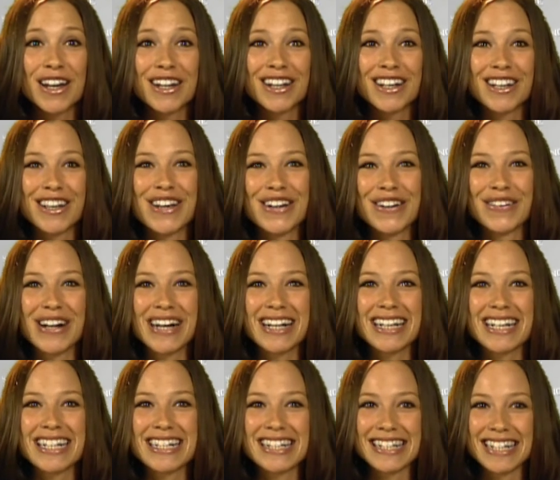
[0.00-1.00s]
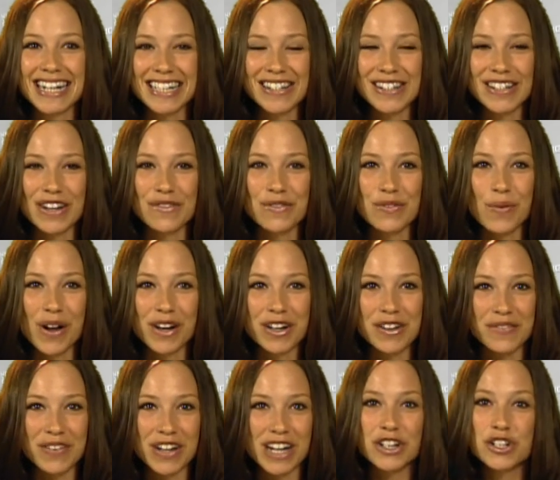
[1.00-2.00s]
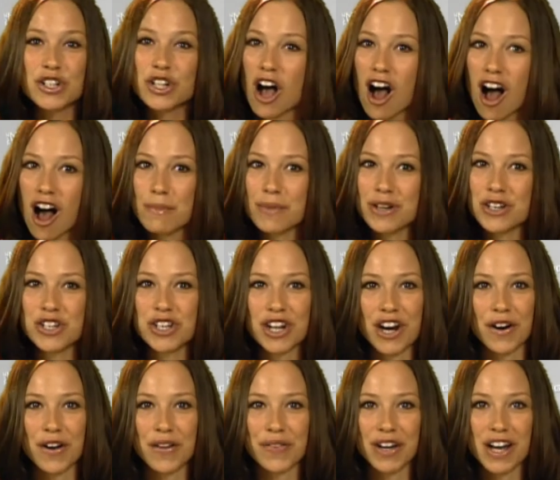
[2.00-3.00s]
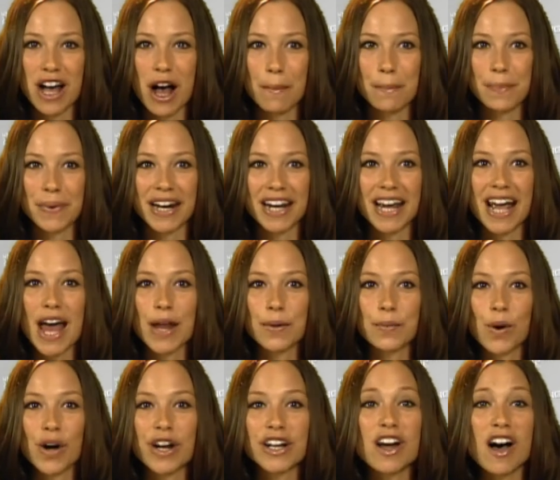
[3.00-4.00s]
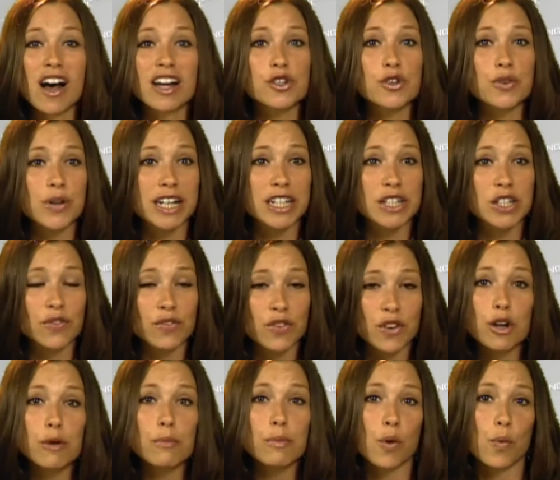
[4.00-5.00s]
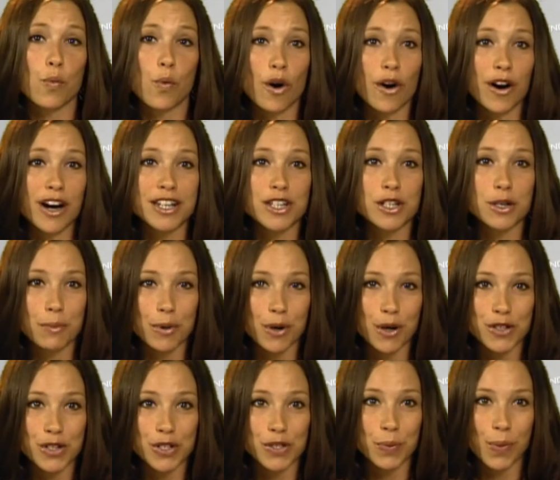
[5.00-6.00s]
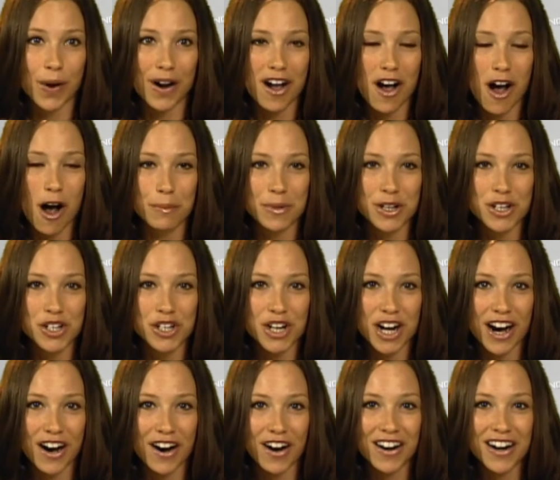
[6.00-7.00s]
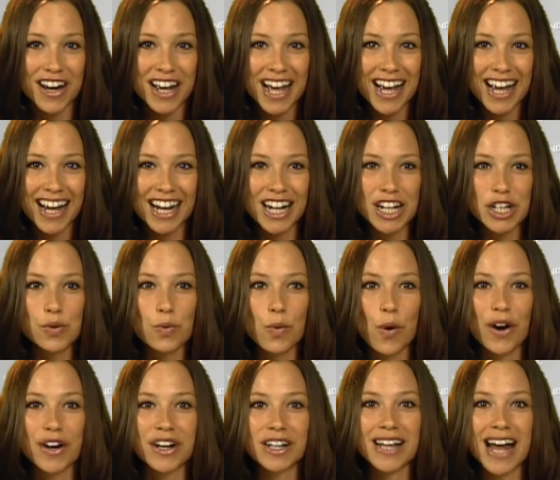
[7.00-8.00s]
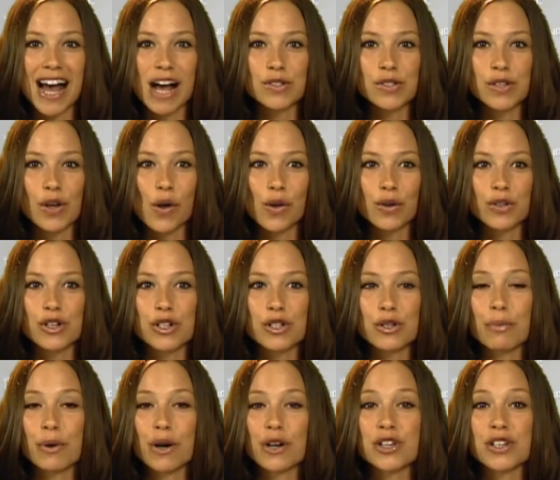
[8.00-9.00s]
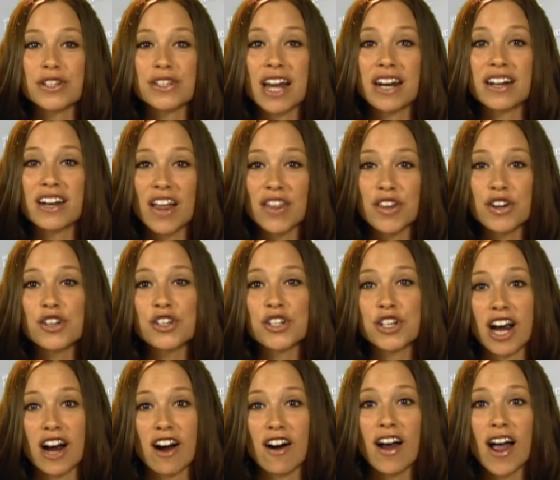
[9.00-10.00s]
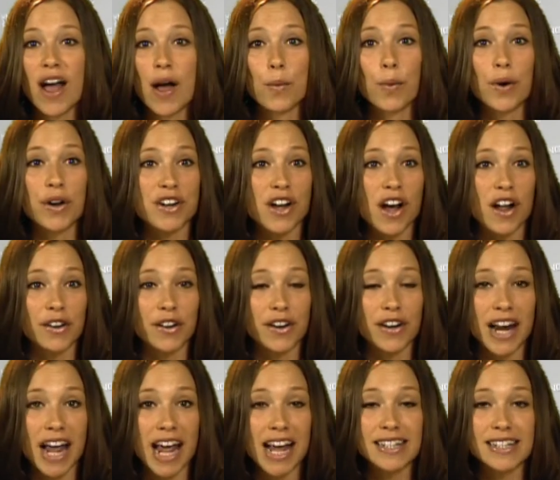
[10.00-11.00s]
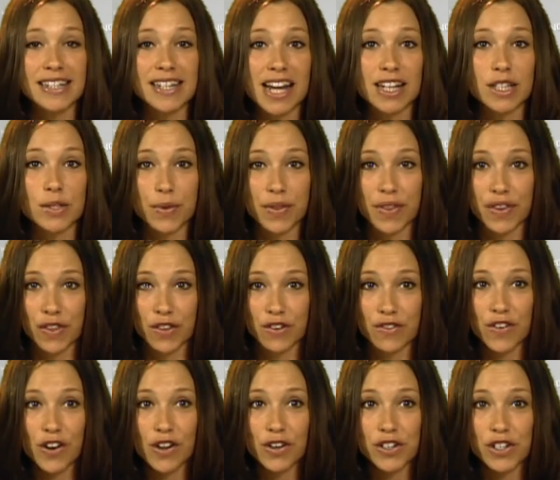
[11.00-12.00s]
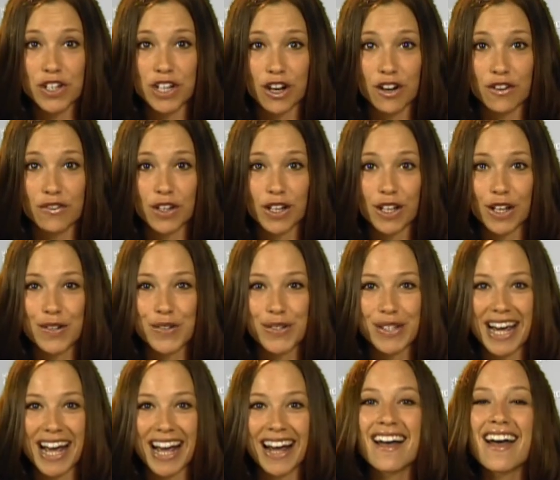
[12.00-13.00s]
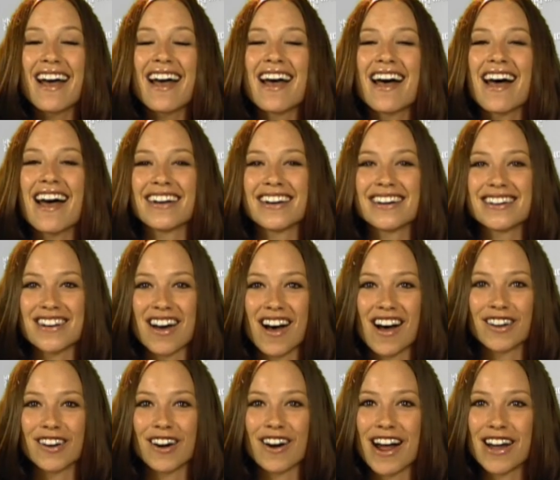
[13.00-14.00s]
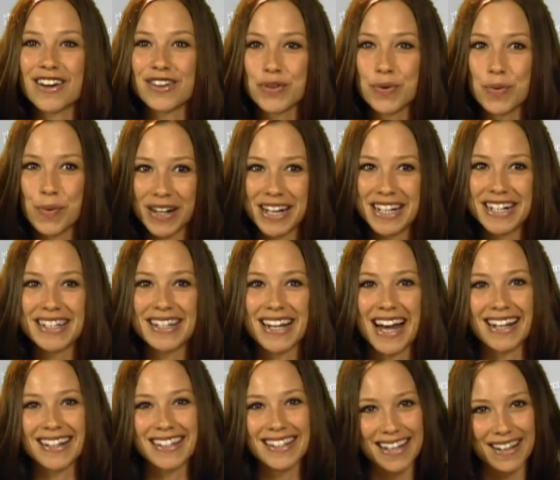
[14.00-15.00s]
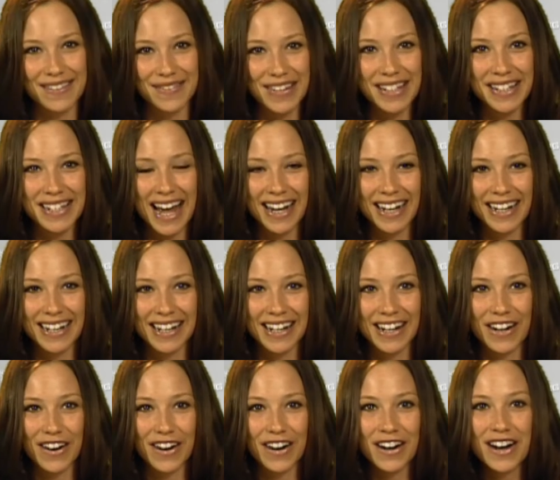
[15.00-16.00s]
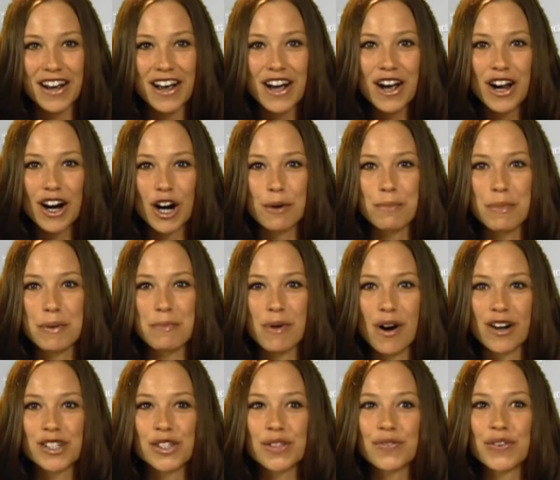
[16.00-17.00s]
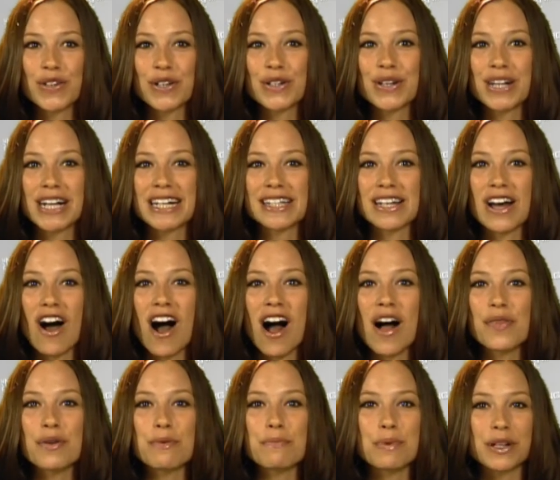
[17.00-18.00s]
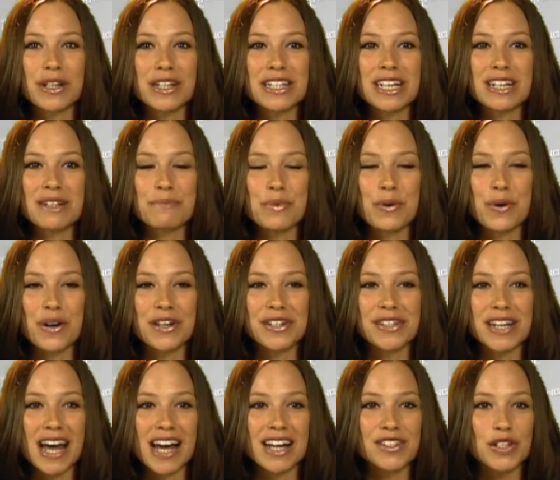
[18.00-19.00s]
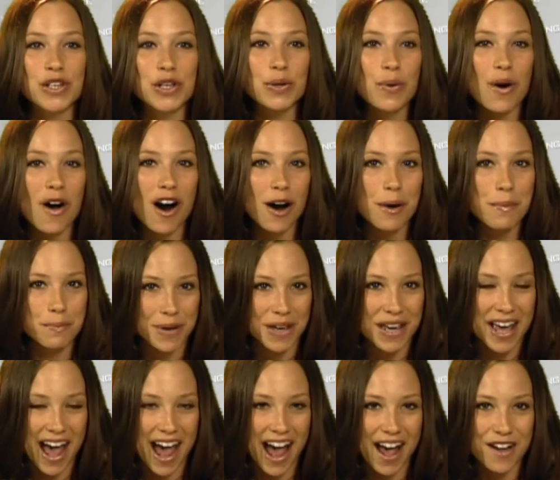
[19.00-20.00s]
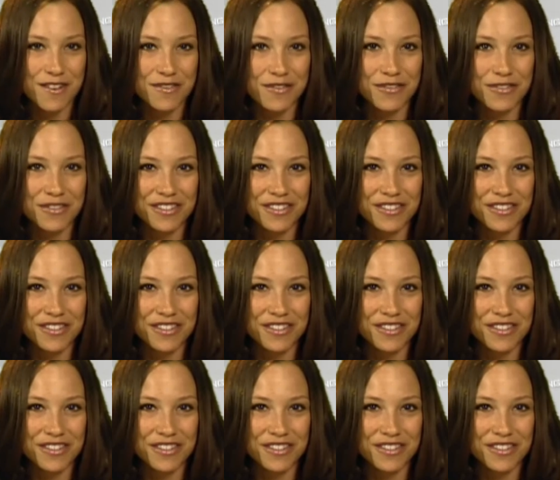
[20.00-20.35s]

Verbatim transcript: Unit consists of one of each common share in the company and one non transferable warrant to purchase one common share. Each warrant allows the holder to purchase another share at $1.08 within the first year of closing and $1.20 in the second year. Urban Barns Food is on the bulletin boards as URBF.